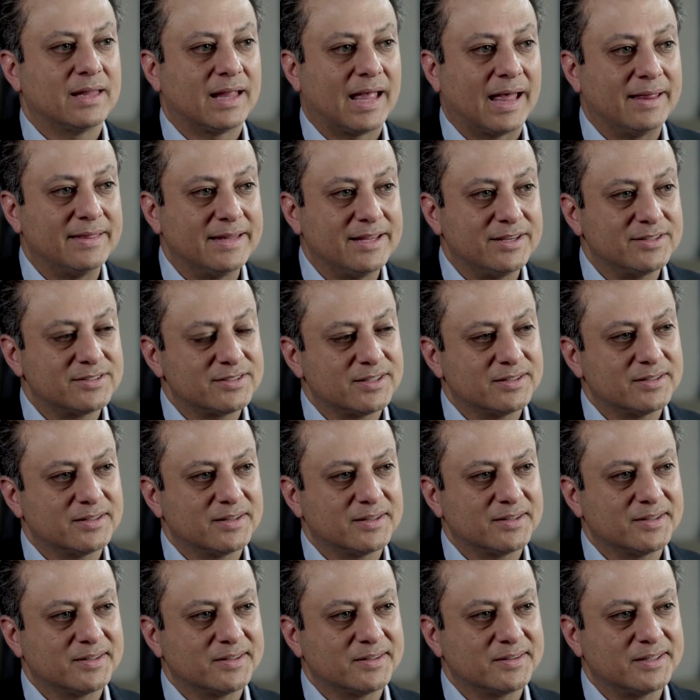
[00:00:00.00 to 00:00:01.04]
And these
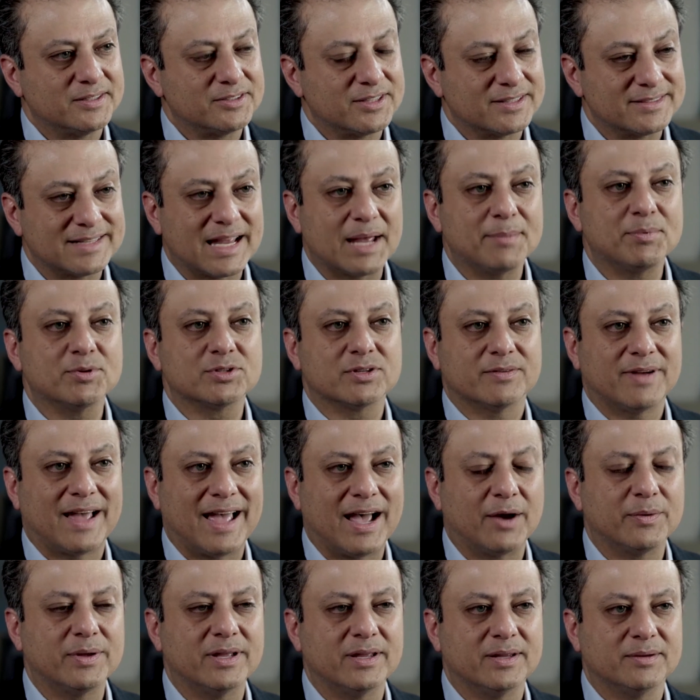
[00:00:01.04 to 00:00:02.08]
examples of
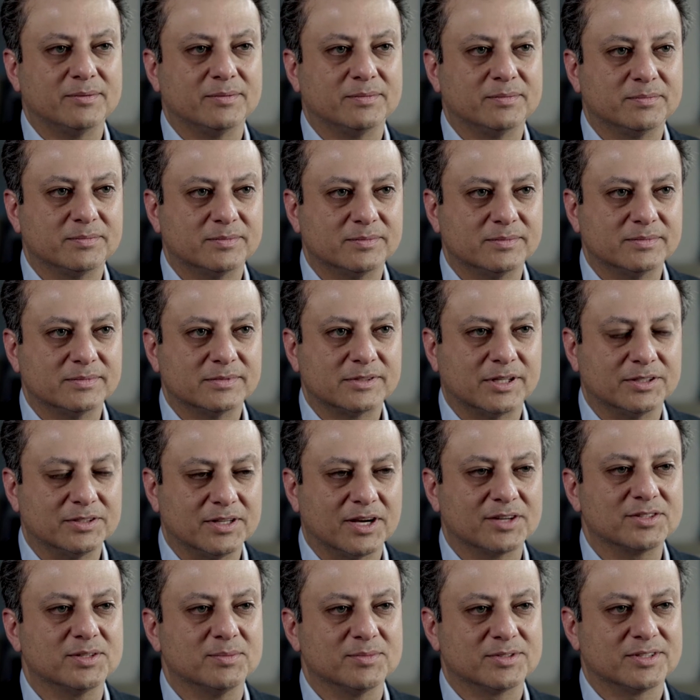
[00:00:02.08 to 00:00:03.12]
how he
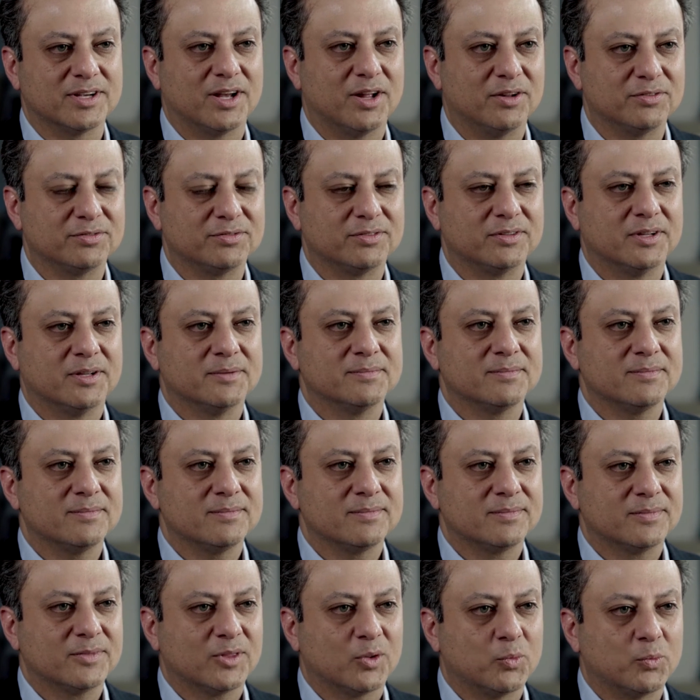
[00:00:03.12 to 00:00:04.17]
conducts himself
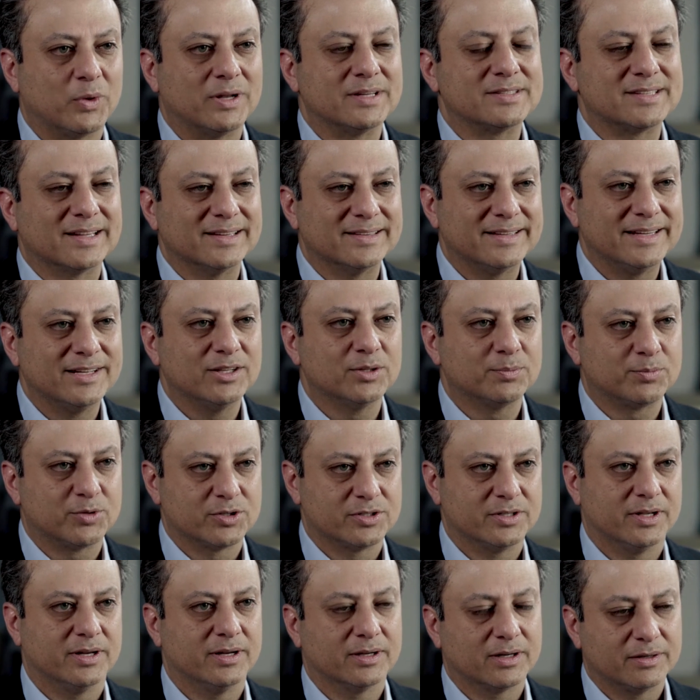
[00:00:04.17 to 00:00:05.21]
when it's a legal
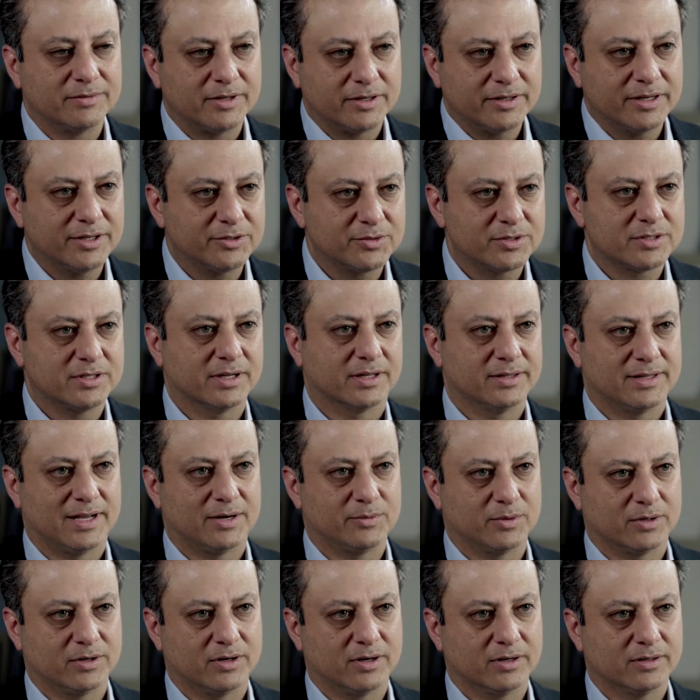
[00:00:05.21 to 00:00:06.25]
proceeding are very interesting in that
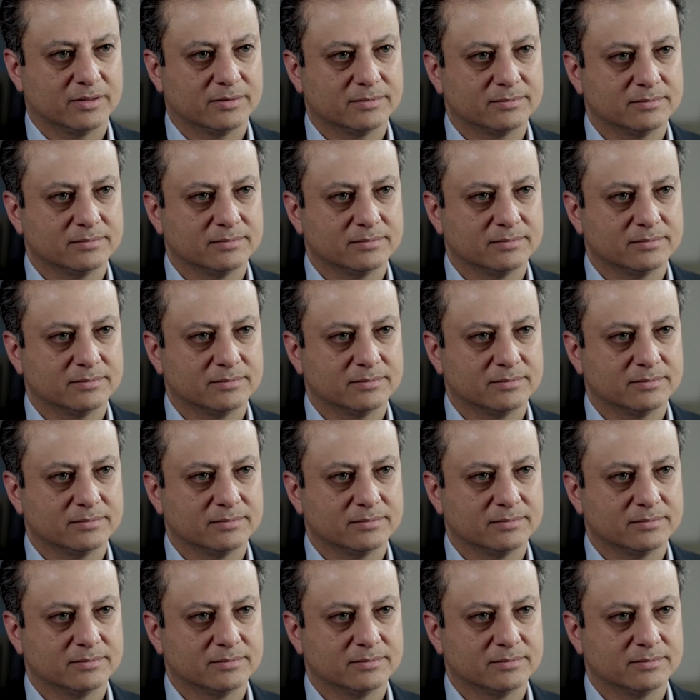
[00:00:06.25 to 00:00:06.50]
regard.